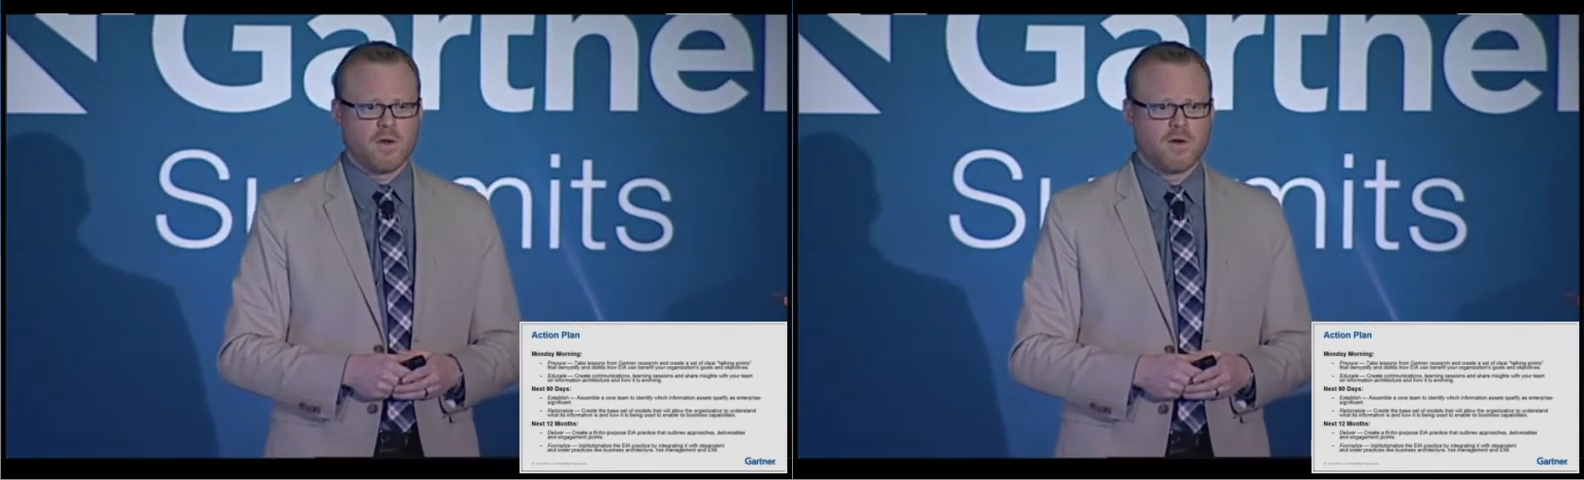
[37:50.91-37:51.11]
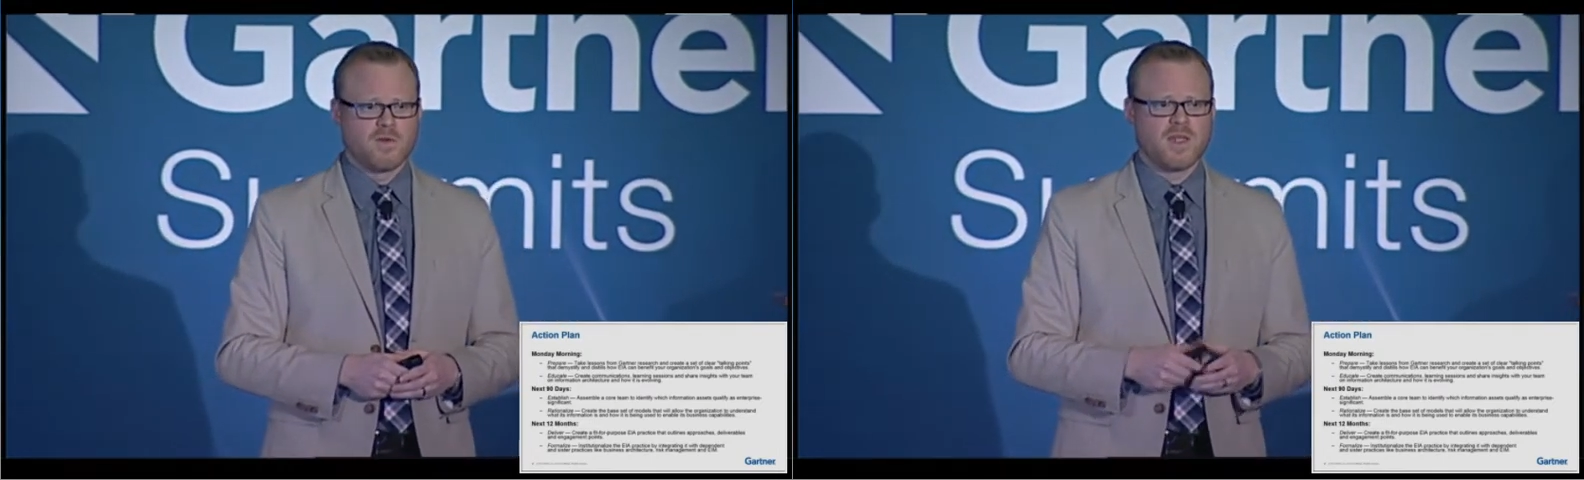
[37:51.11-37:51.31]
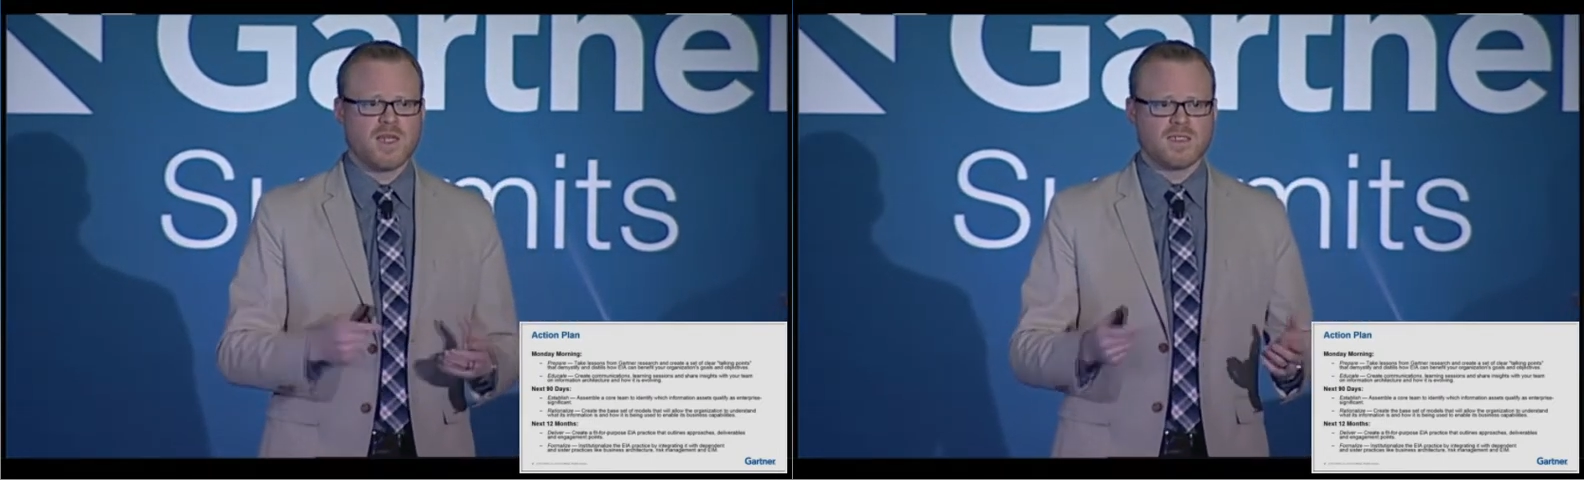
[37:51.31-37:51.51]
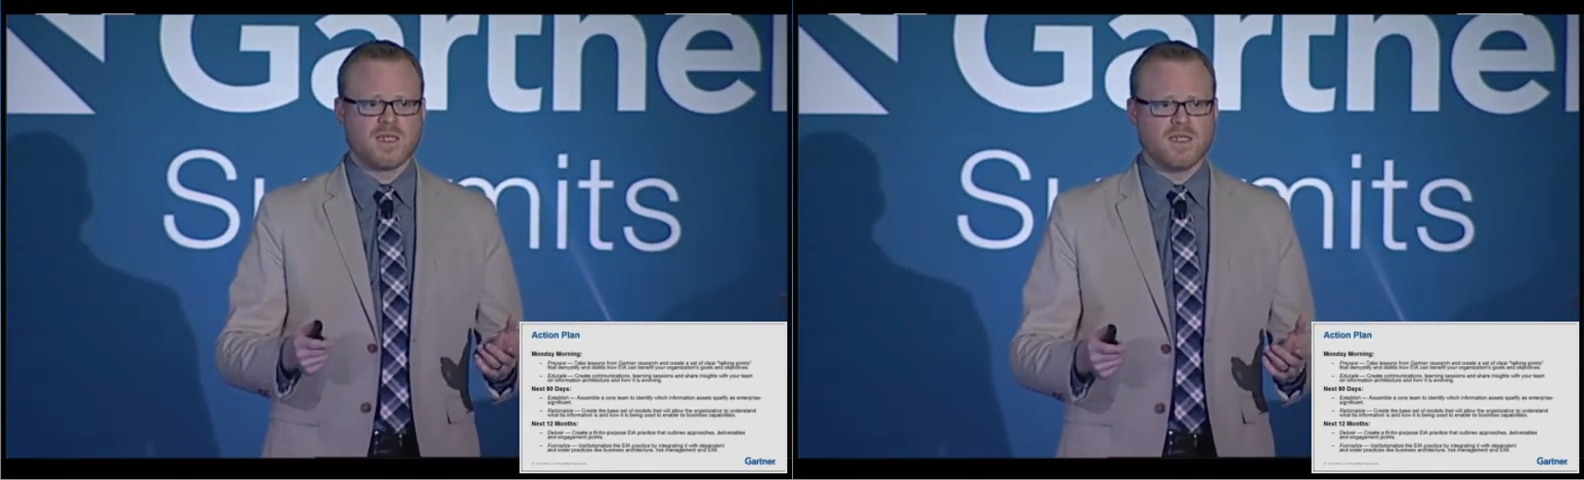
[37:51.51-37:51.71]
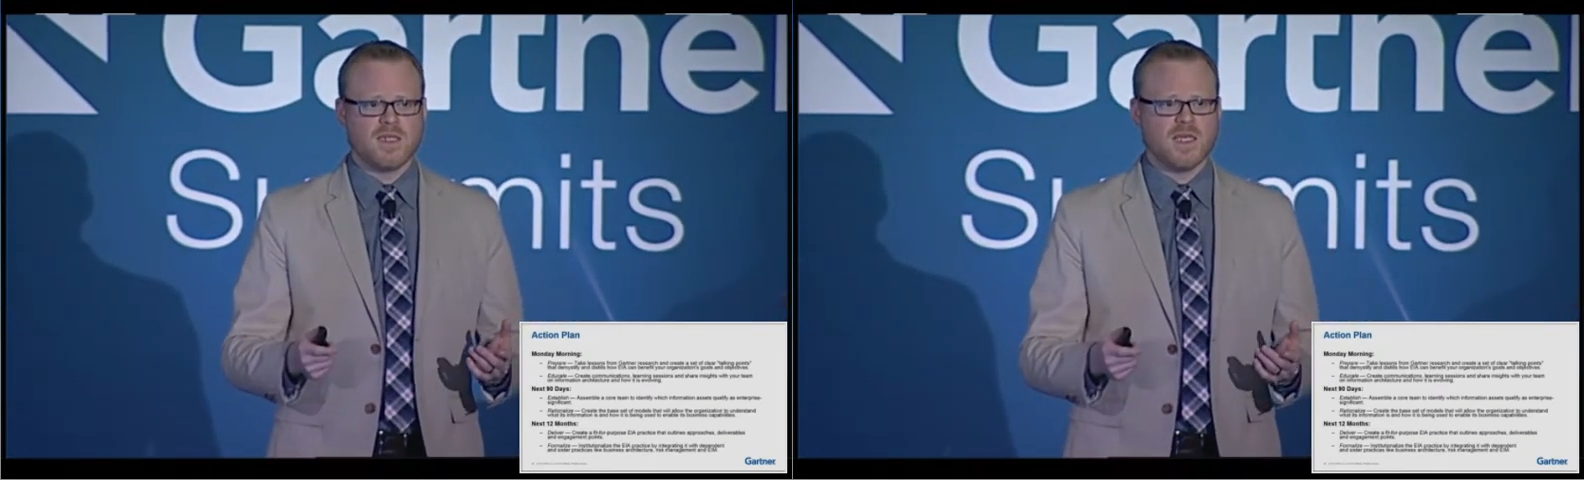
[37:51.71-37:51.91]
Over the next
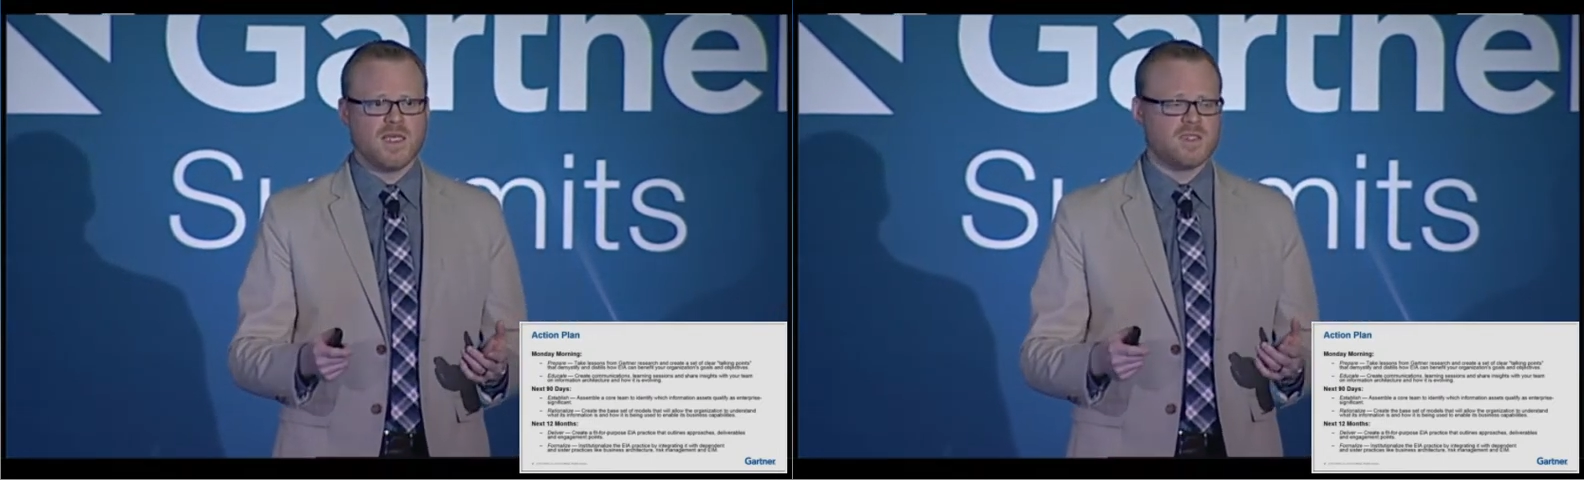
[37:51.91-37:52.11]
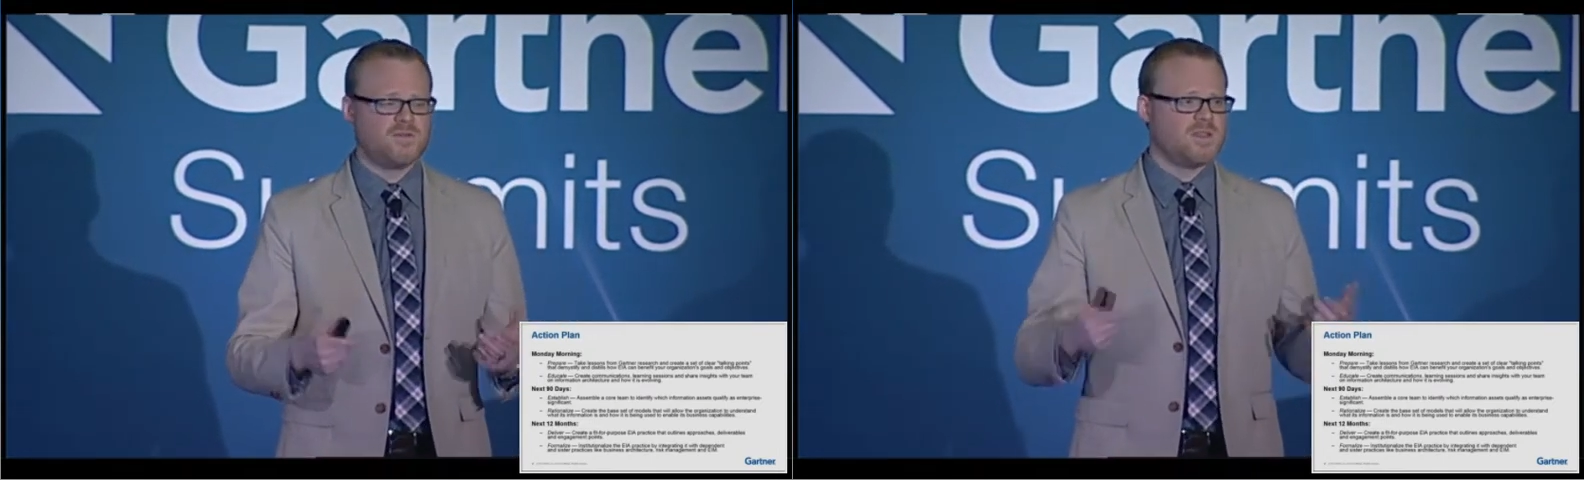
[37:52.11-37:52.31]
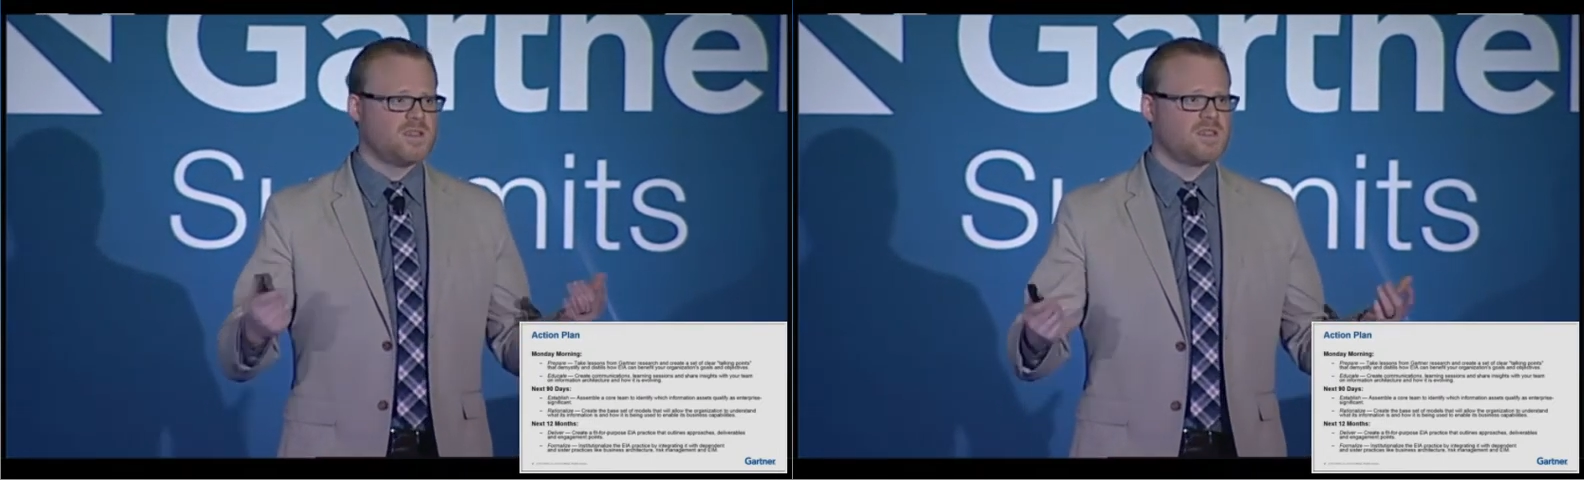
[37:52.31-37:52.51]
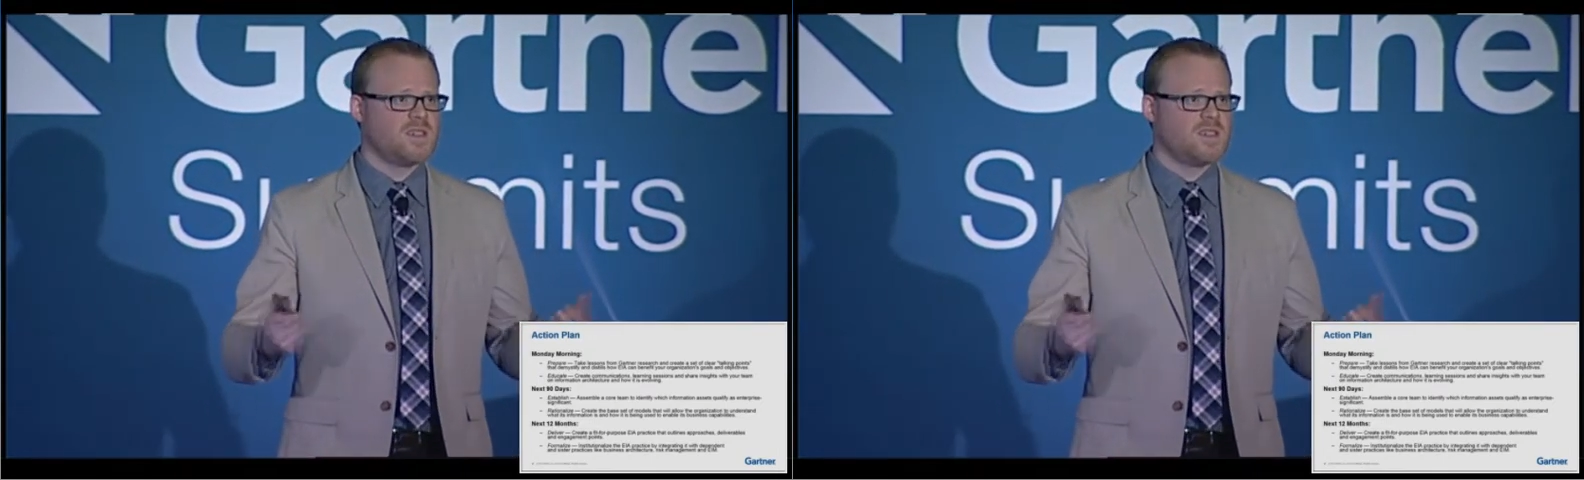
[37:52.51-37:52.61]
90 days, if this is